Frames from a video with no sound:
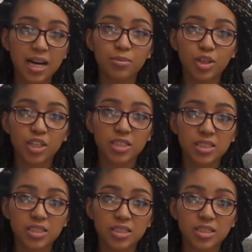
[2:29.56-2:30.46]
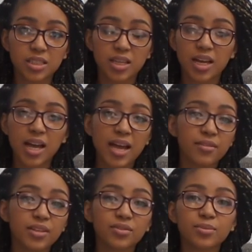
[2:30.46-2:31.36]
I'll be honest, I
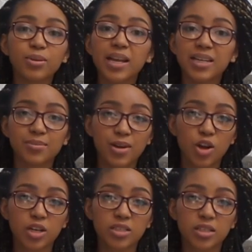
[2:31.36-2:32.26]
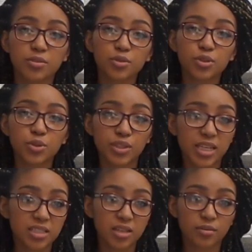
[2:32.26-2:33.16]
haven't even planned my content two days in